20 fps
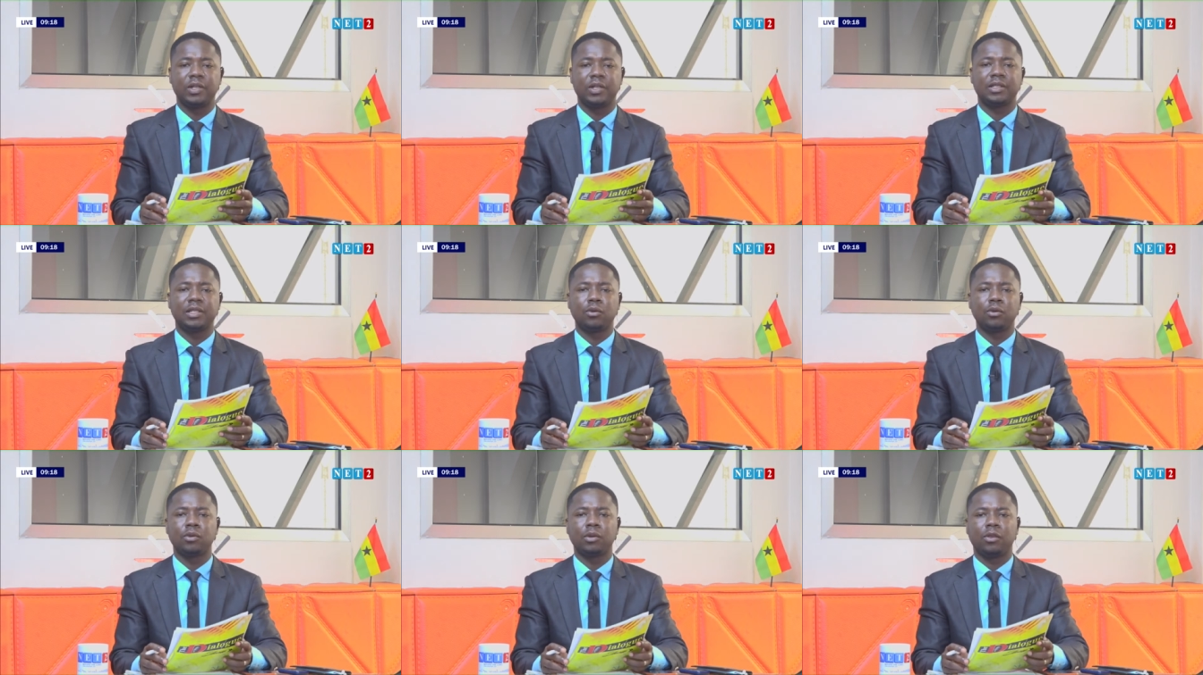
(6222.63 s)

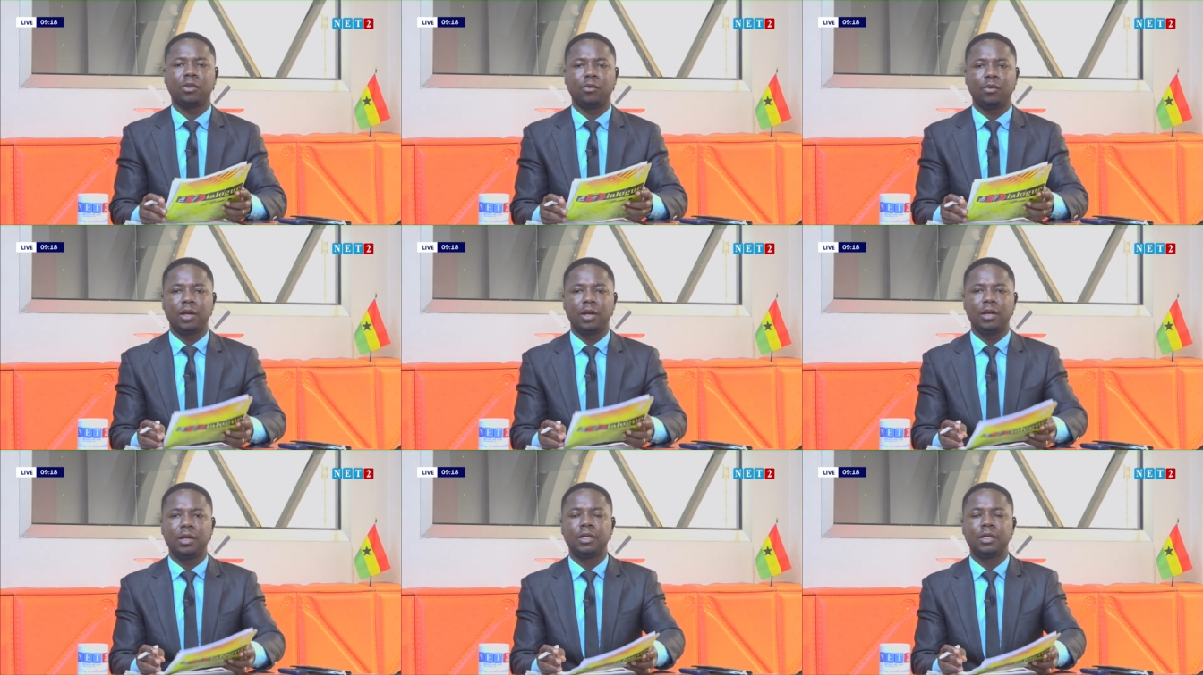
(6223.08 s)

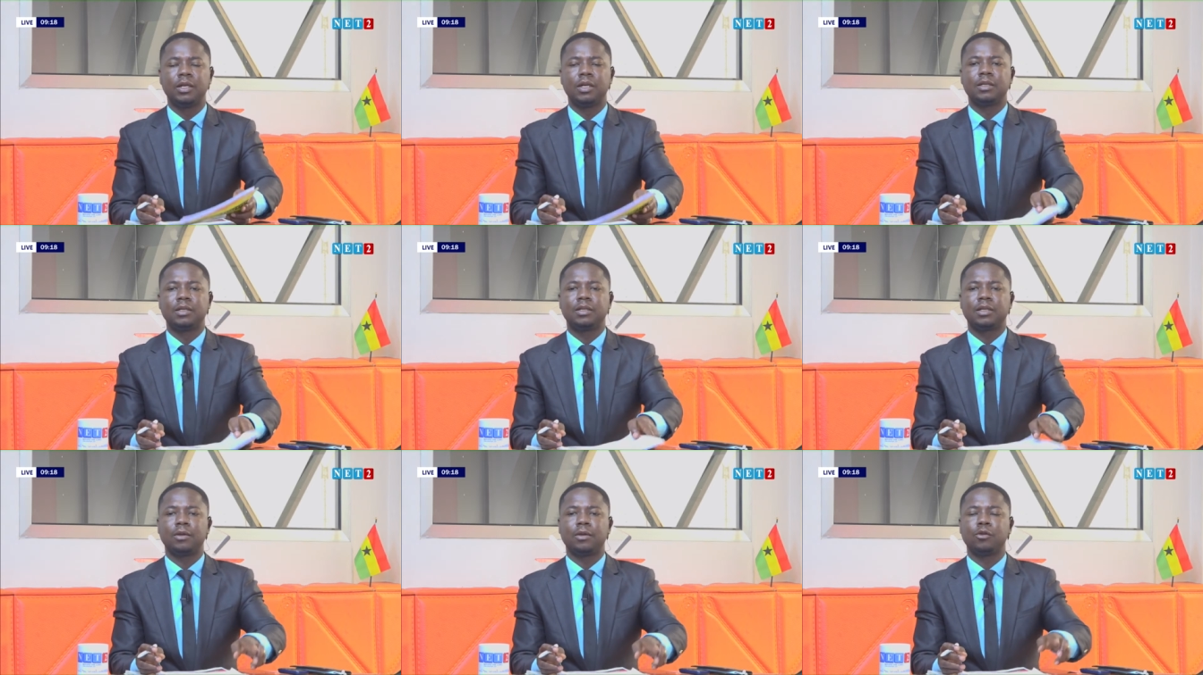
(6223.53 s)

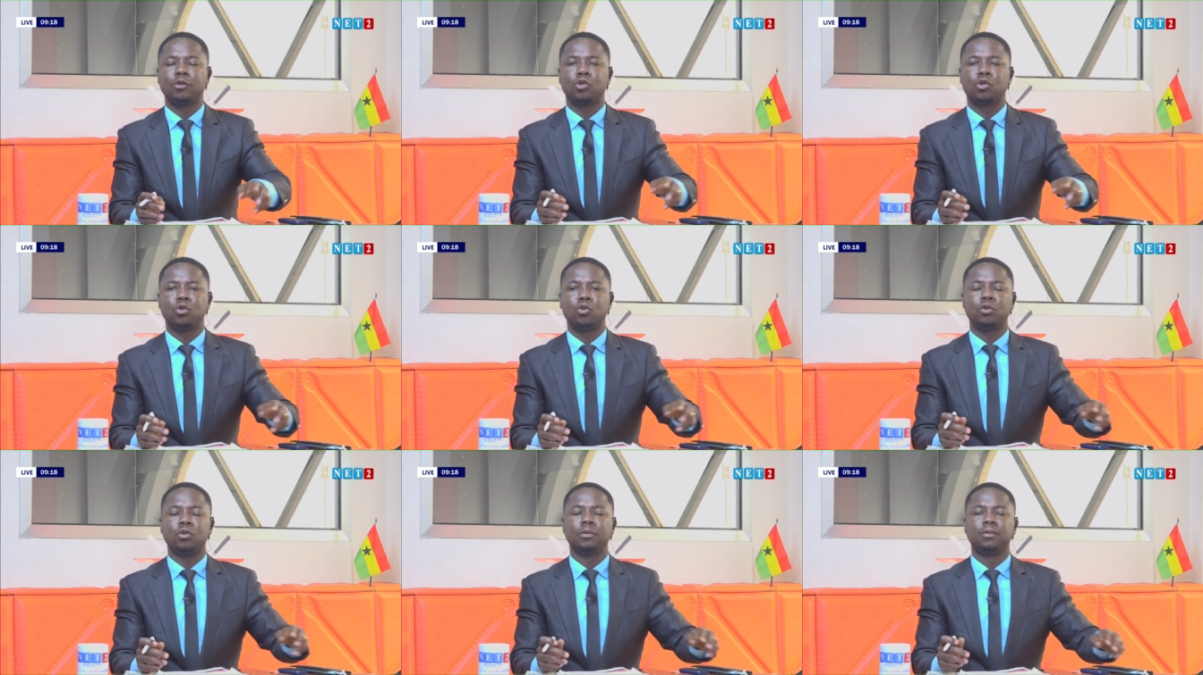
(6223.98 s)

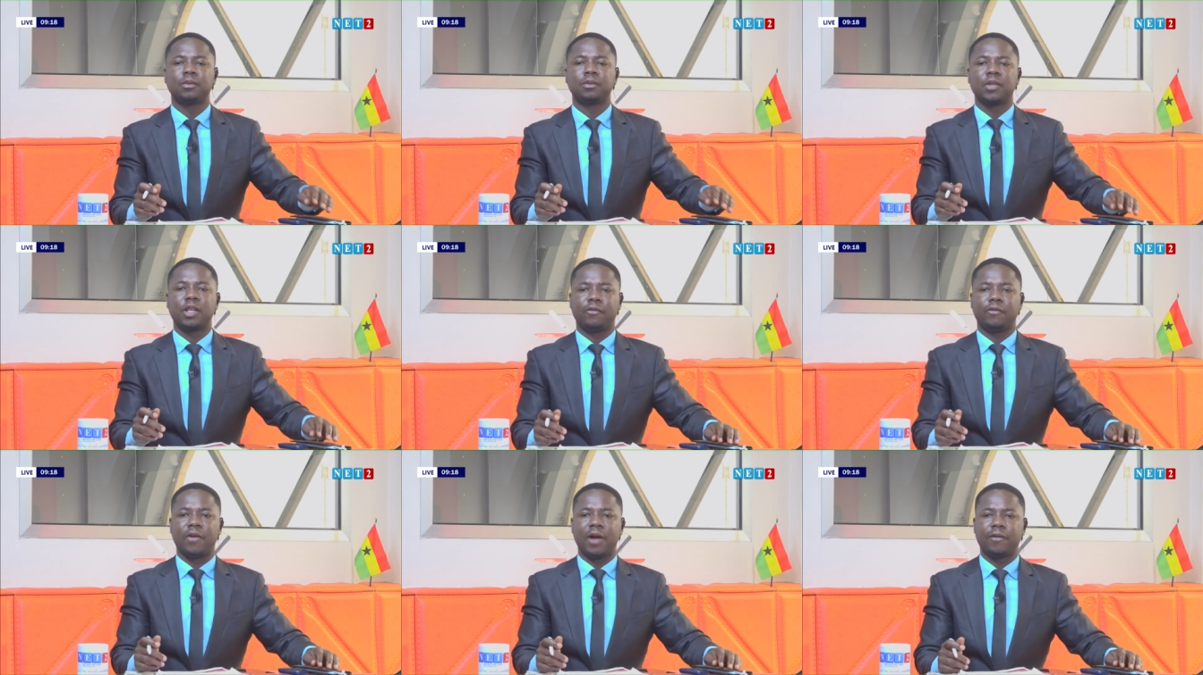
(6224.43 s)
0302
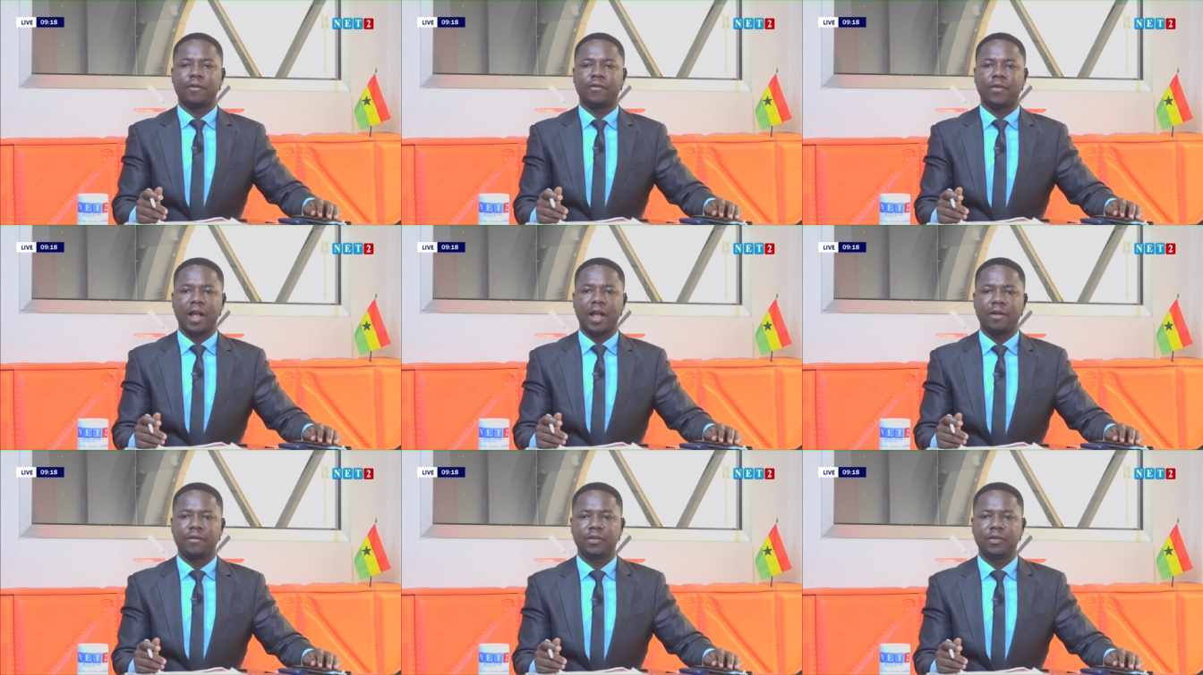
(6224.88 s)

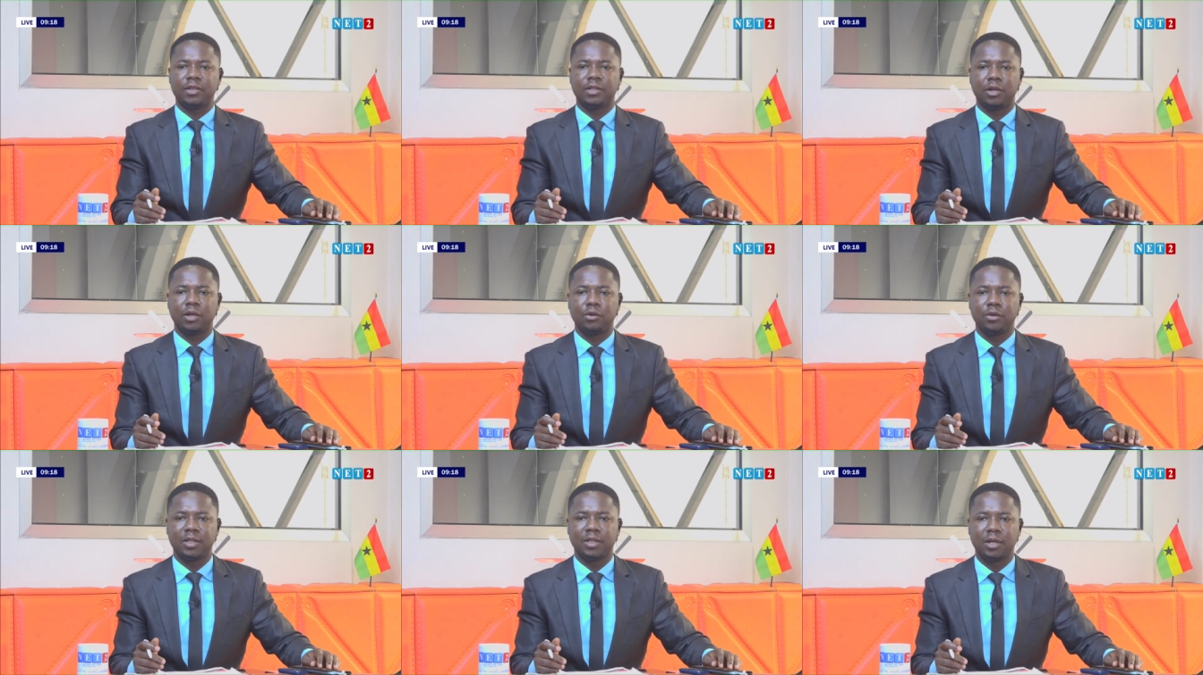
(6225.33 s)
55
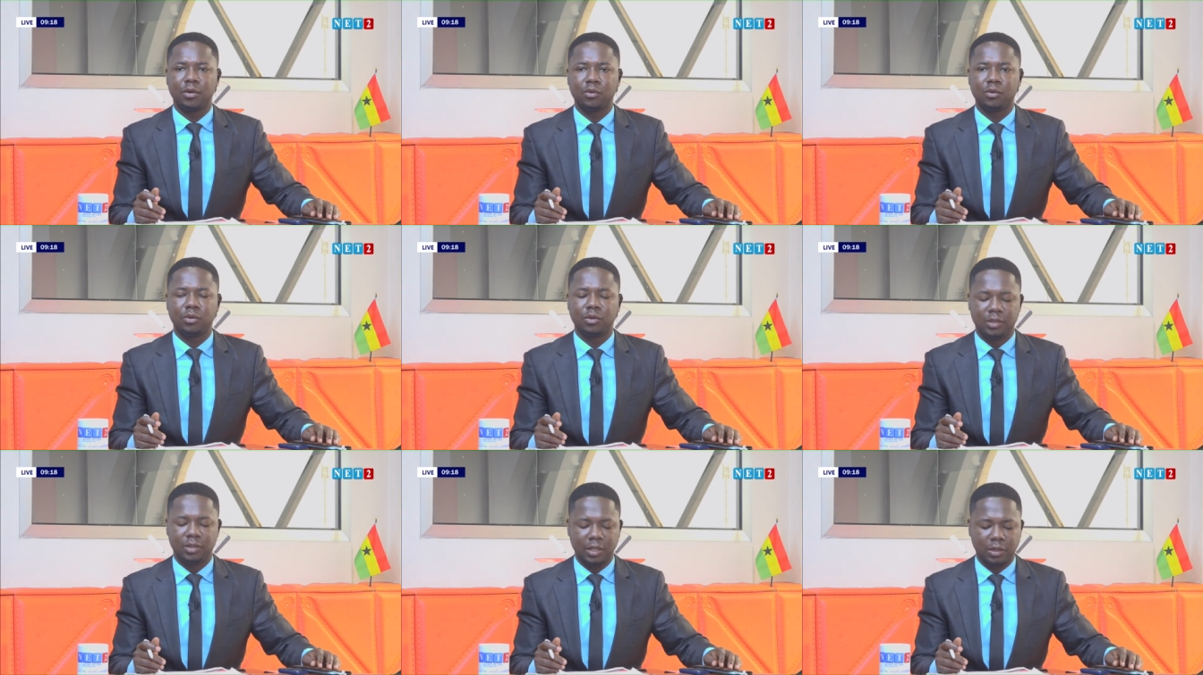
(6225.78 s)
0000.
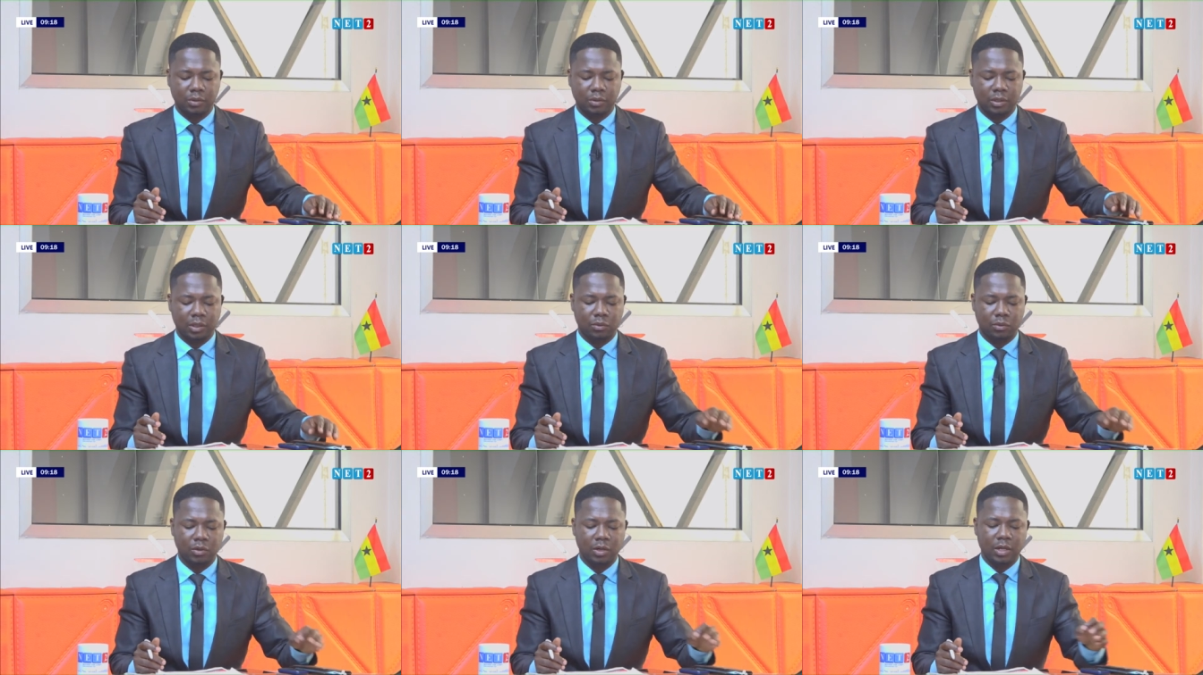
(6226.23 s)
You
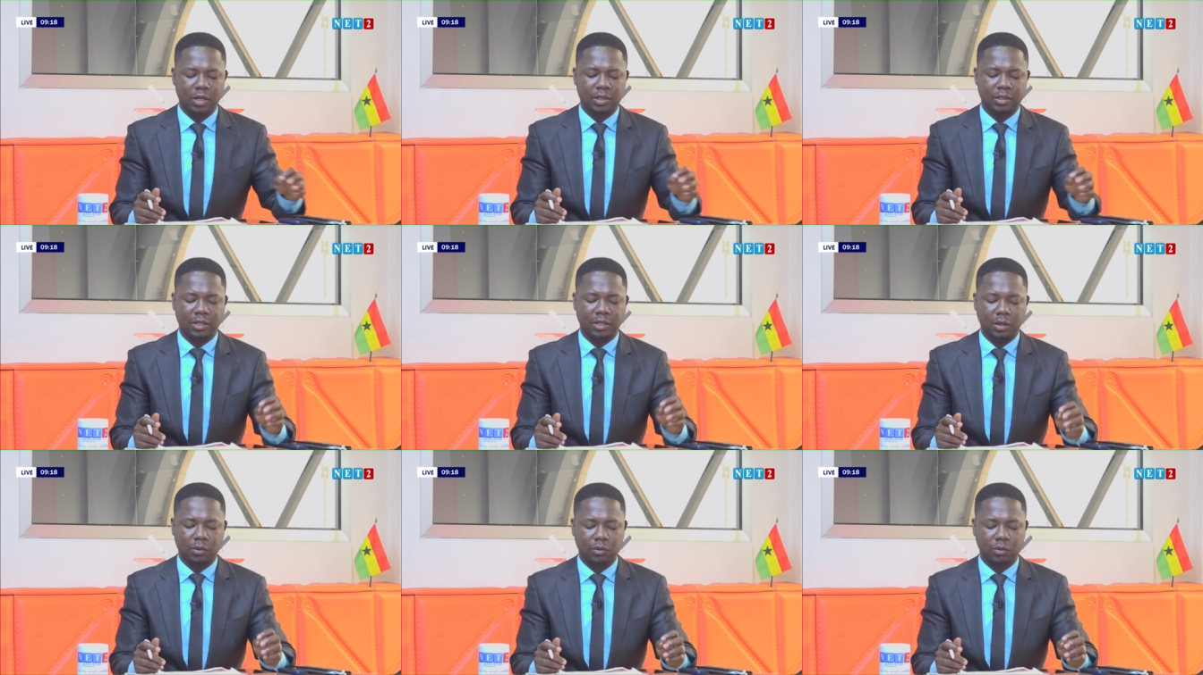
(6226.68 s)

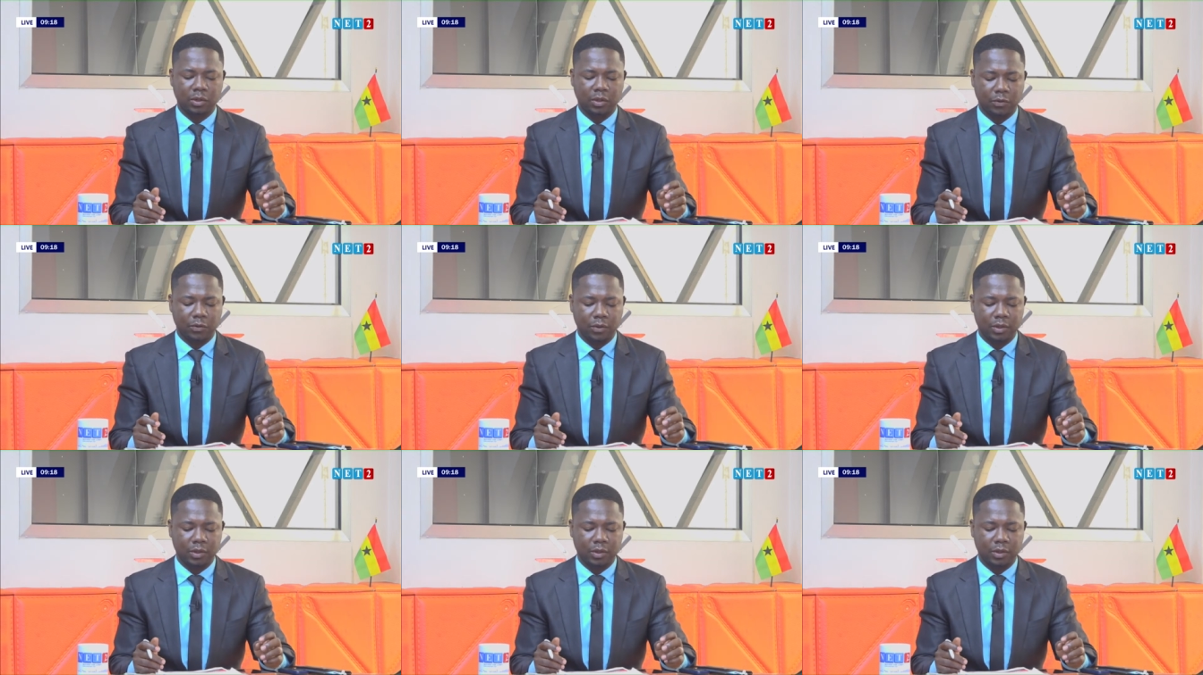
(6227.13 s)
want to